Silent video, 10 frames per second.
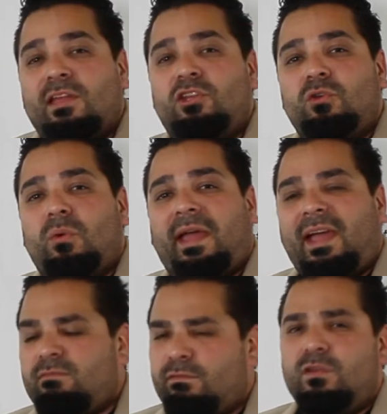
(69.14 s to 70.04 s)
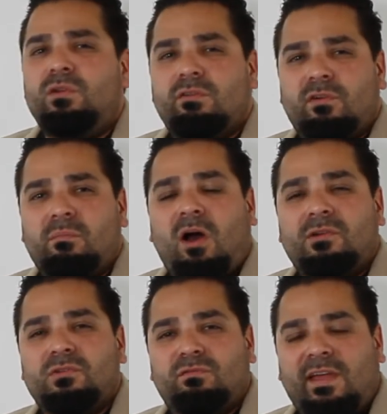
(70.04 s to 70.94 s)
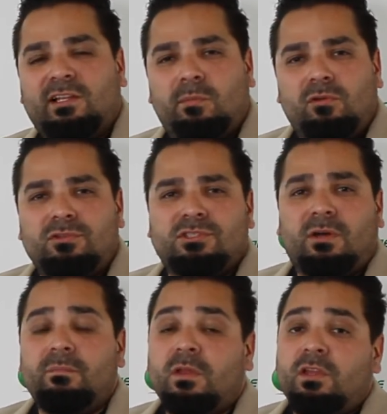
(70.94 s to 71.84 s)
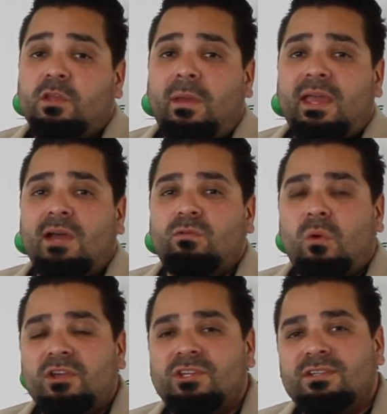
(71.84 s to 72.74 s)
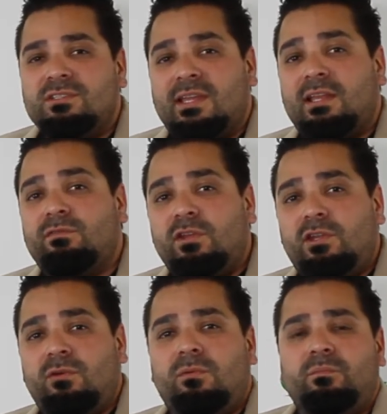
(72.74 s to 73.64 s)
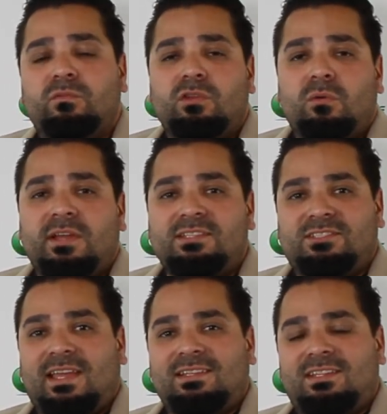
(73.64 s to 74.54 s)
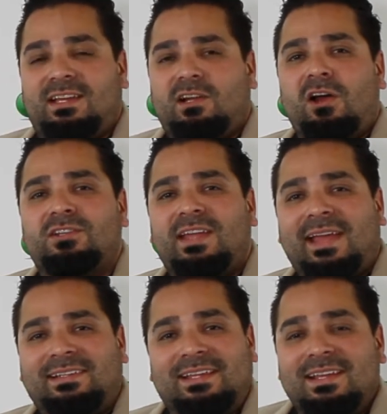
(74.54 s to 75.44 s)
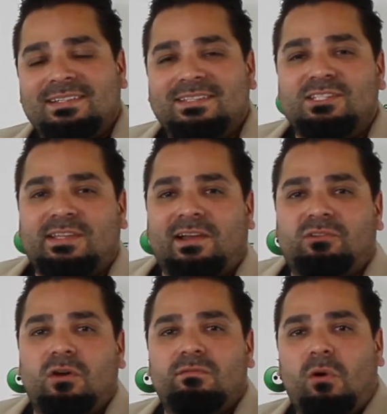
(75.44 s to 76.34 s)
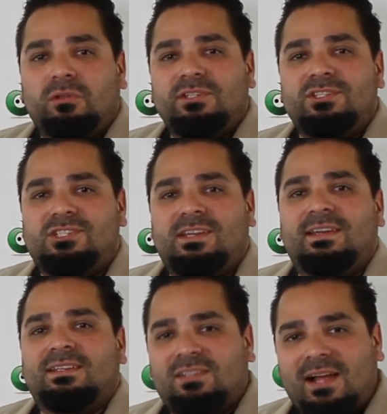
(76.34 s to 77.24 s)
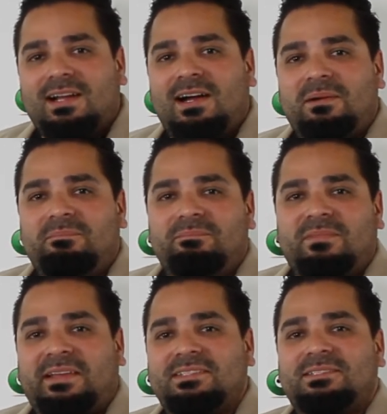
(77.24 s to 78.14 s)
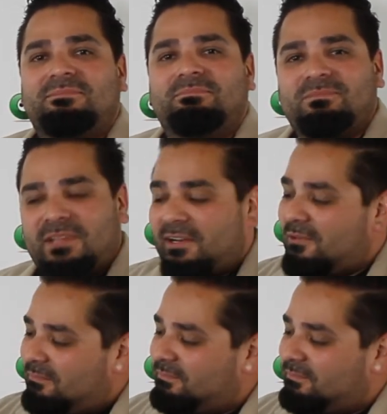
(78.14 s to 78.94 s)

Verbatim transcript: they do have a few different models available, so you may have questions, and if you do, don't hesitate to contact discountlowvoltage.com. Thanks. Later.